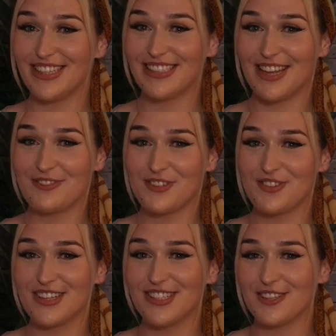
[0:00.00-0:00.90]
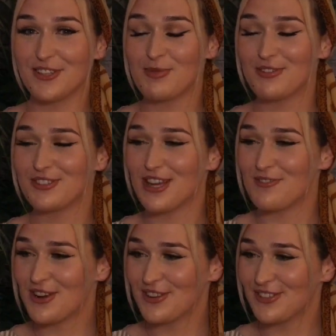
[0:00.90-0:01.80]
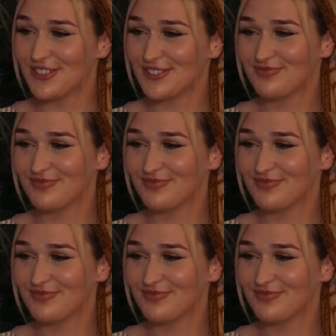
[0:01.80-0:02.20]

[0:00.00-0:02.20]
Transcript: to see 7 Streets on Smithdown Road.